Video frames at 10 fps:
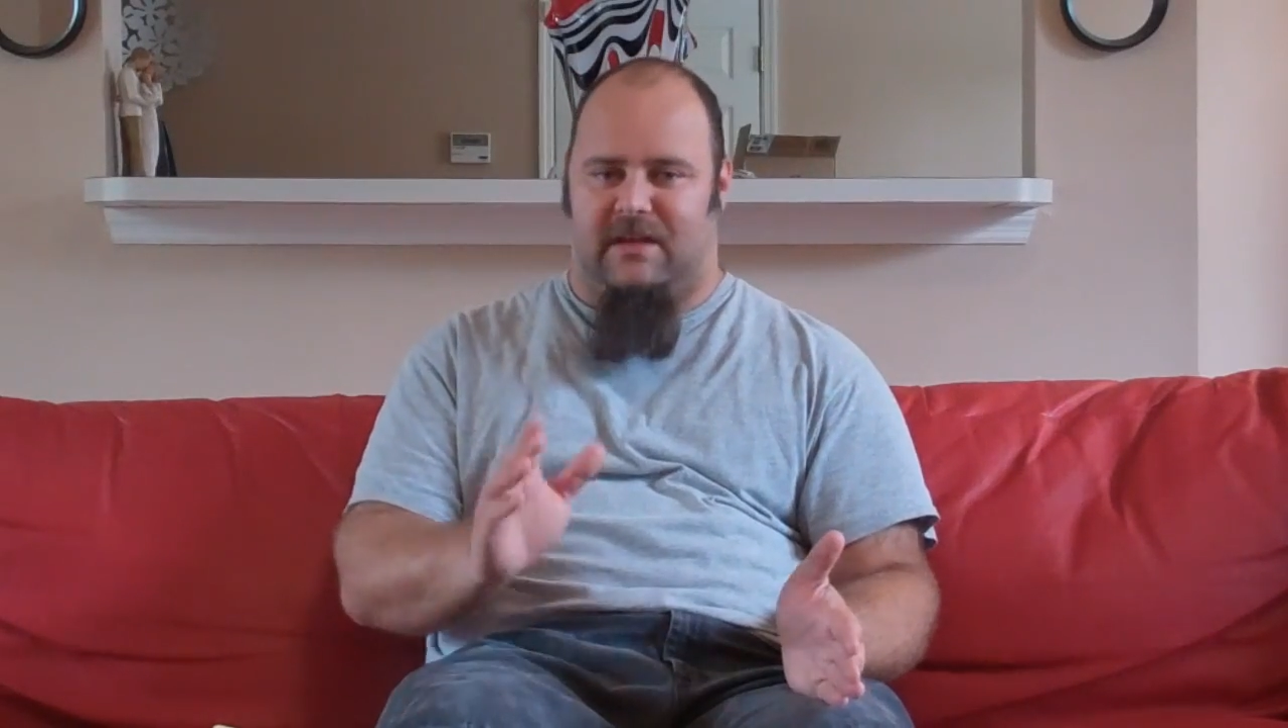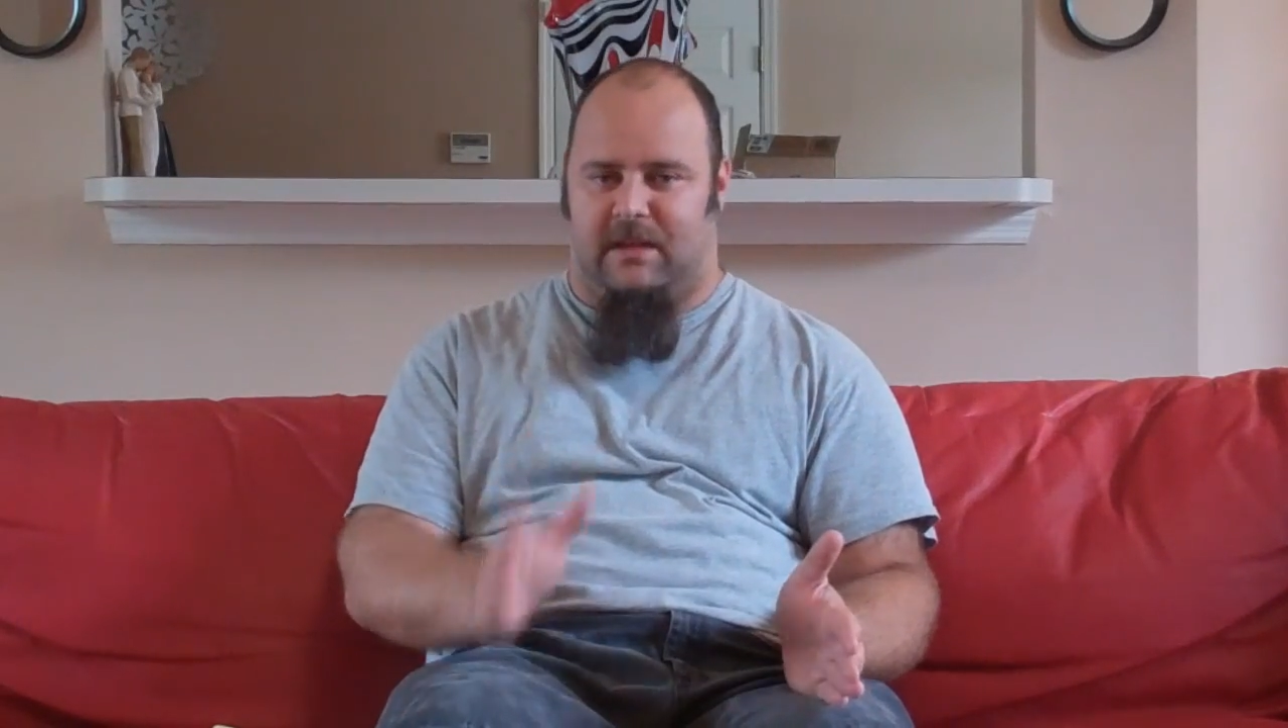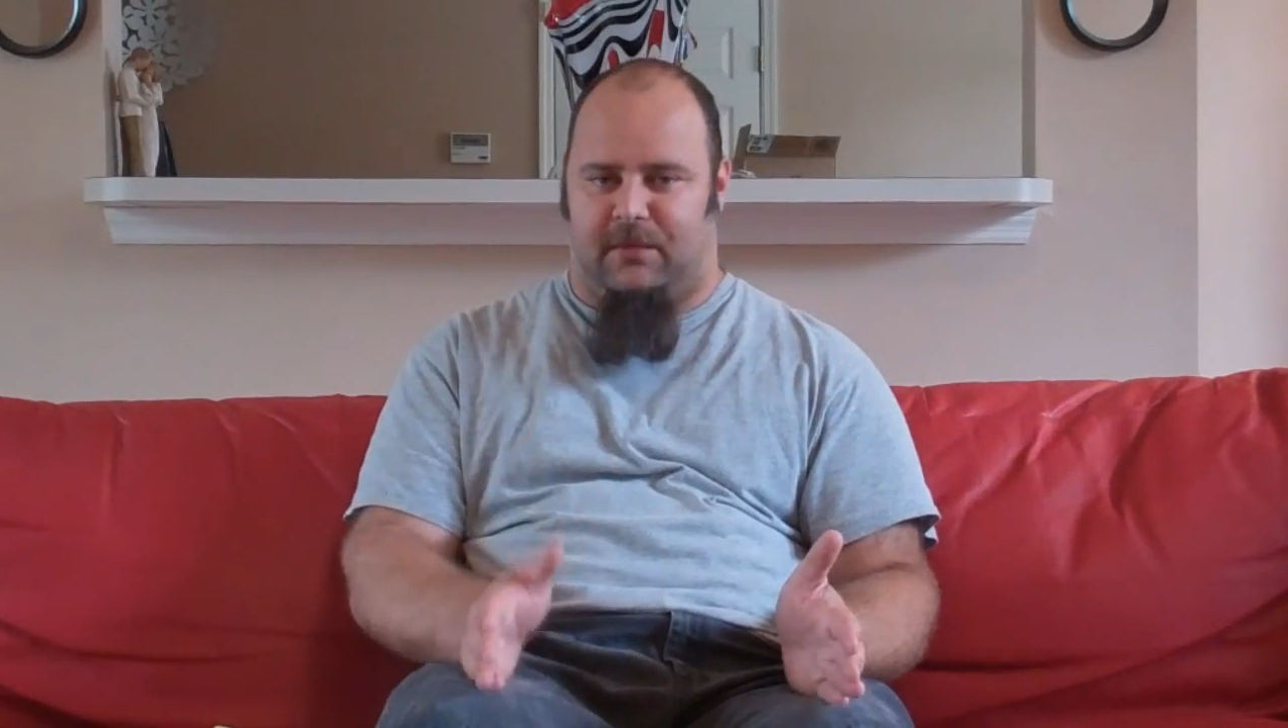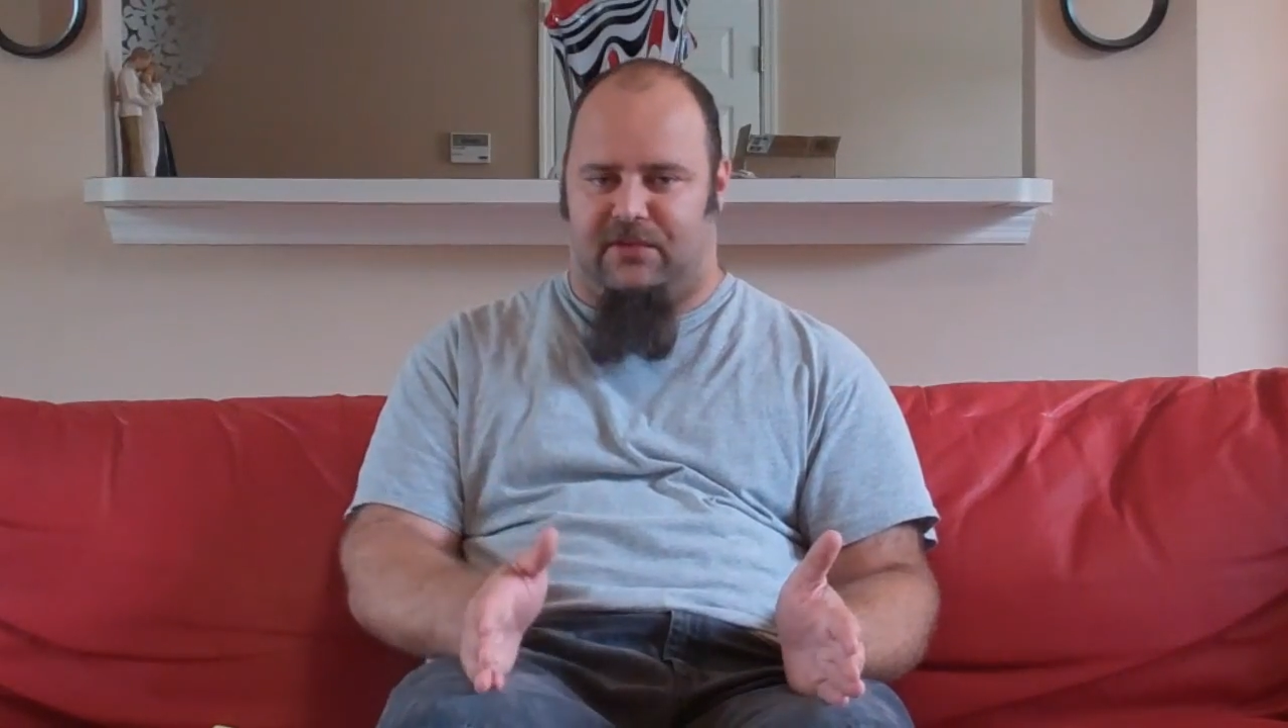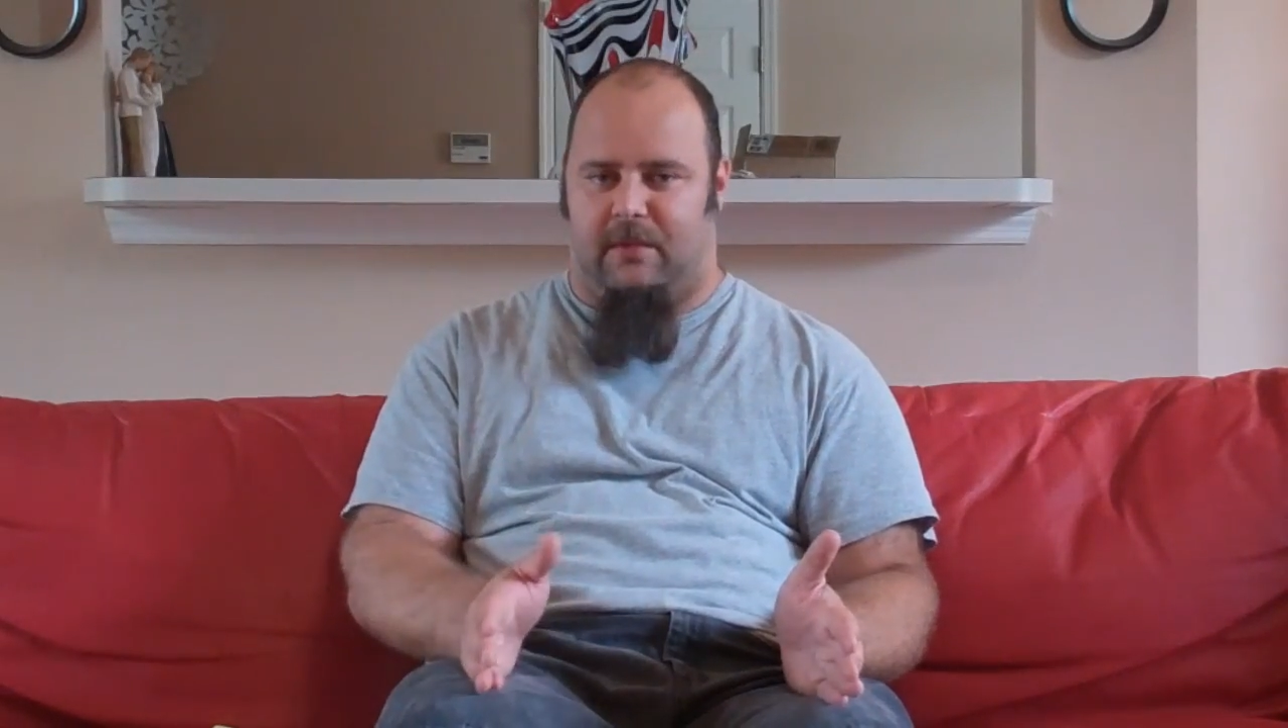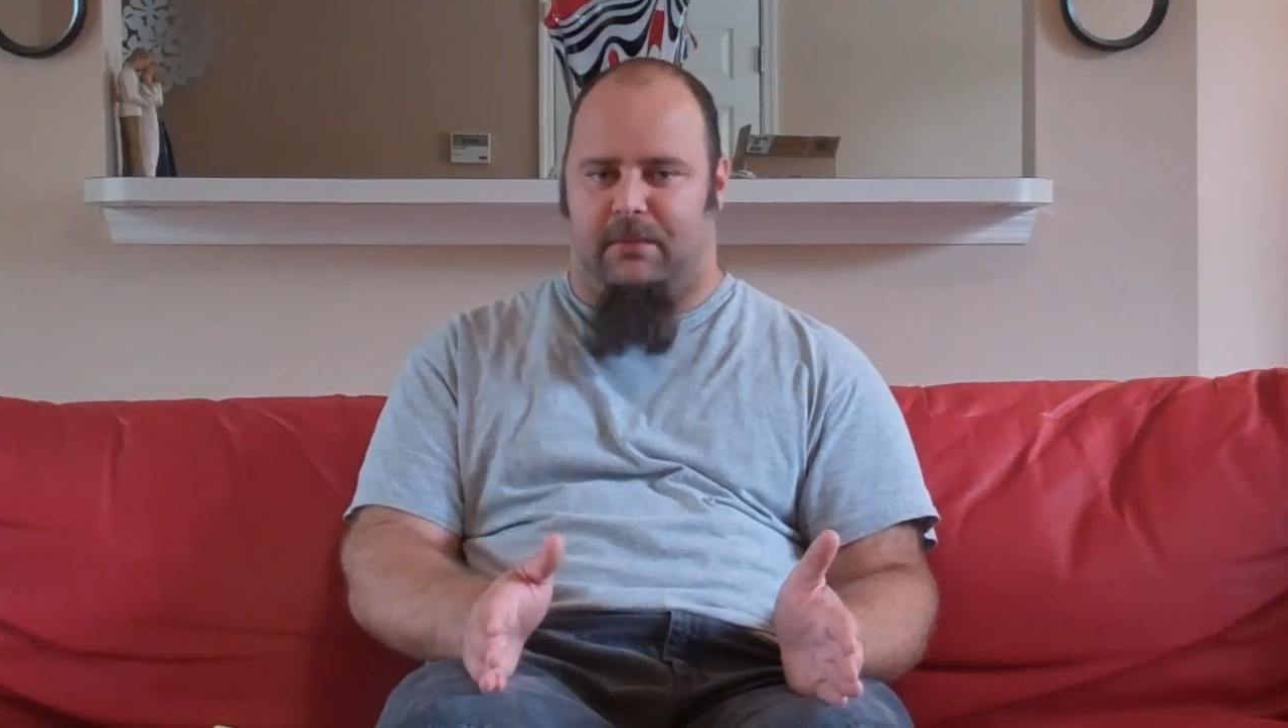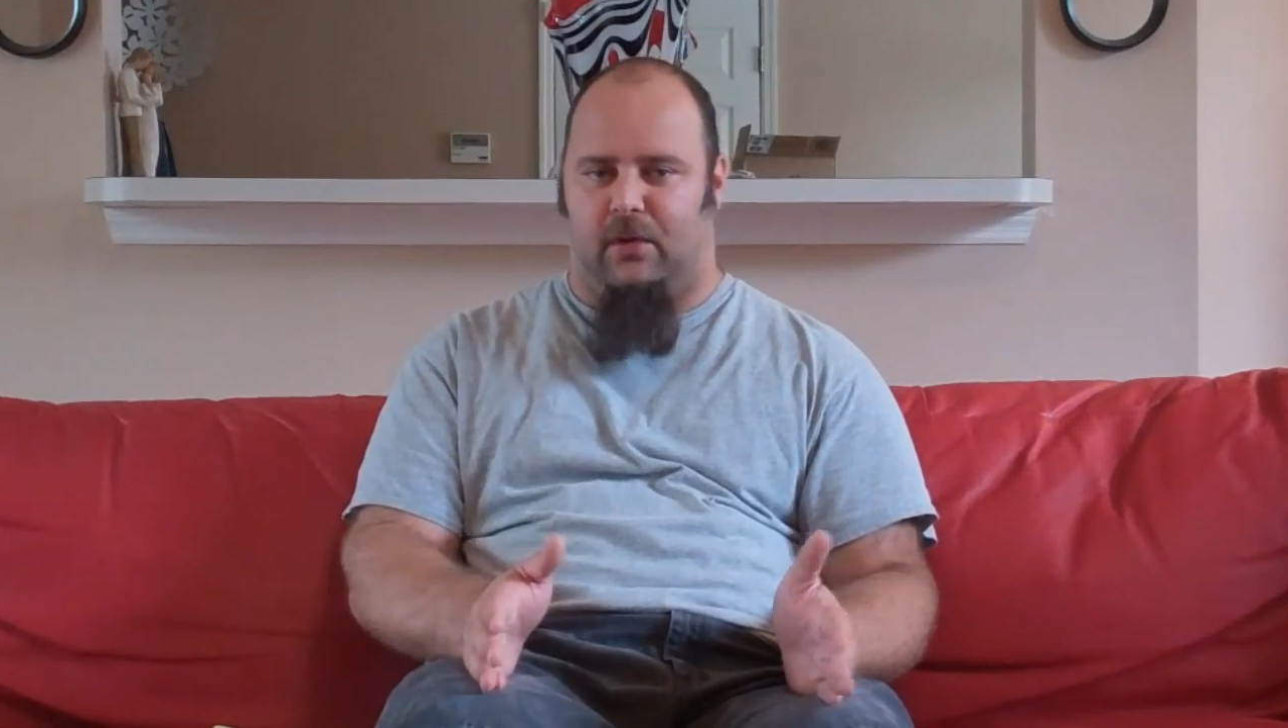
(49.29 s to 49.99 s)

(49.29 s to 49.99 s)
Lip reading: 50%